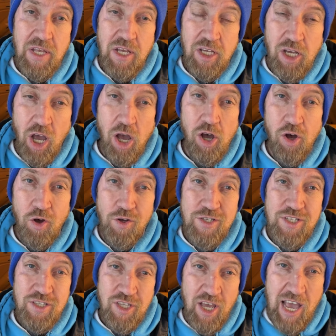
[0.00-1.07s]
Cars
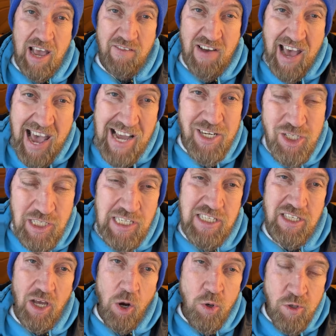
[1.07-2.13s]
that have actually
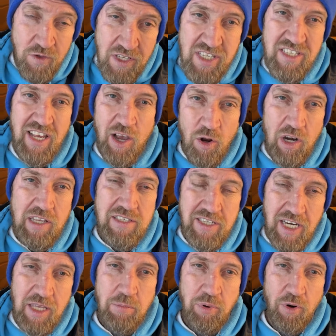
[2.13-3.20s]
sold and the
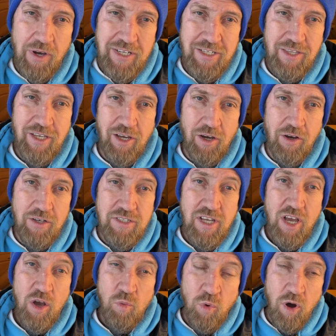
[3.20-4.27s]
selling price of the cars,
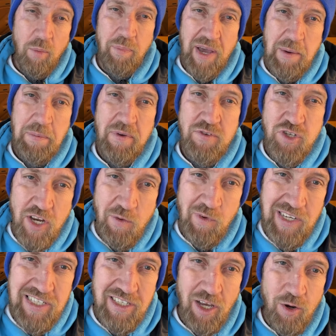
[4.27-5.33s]
what people have genuinely
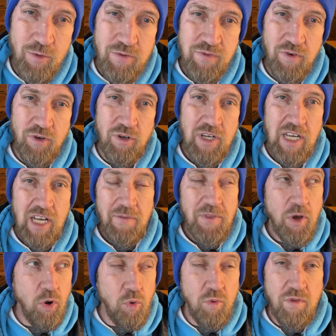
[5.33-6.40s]
sold for,
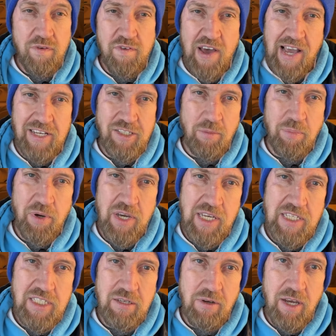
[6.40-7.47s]
all the facts are put
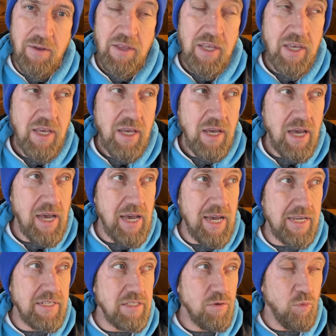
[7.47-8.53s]
into it,
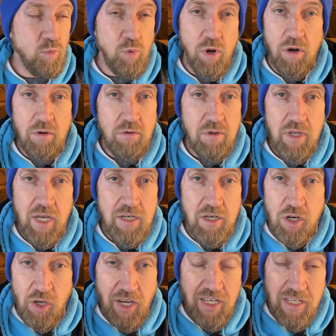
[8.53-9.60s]
and
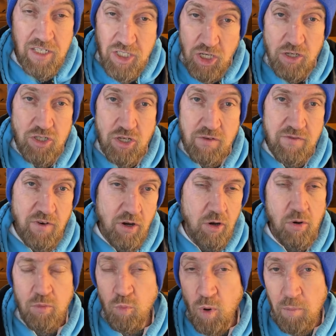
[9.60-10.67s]
looking at
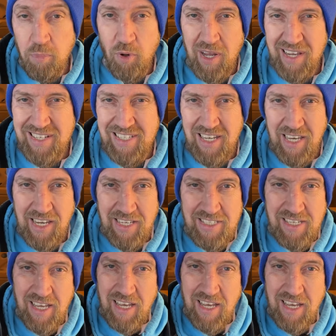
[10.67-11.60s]
224 1.8Ts